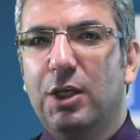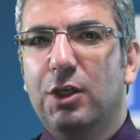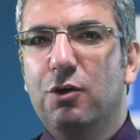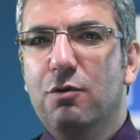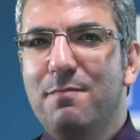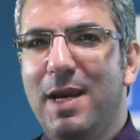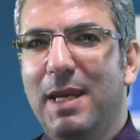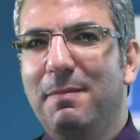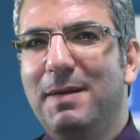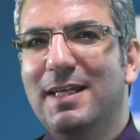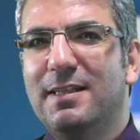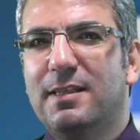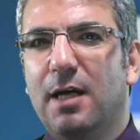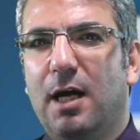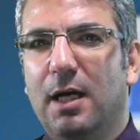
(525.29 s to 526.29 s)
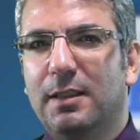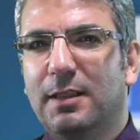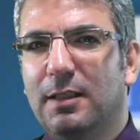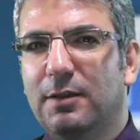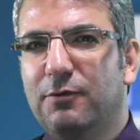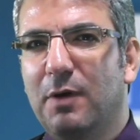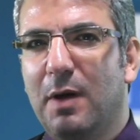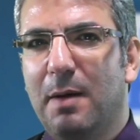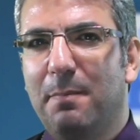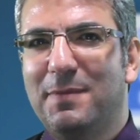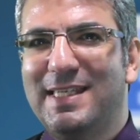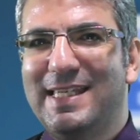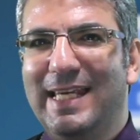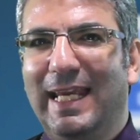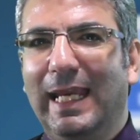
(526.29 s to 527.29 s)
you may be entitled to
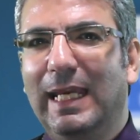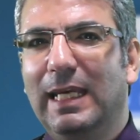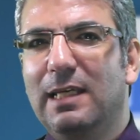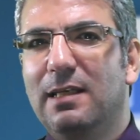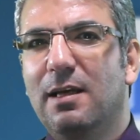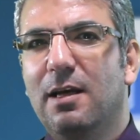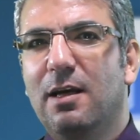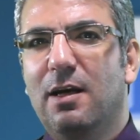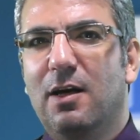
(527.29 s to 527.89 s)
obtain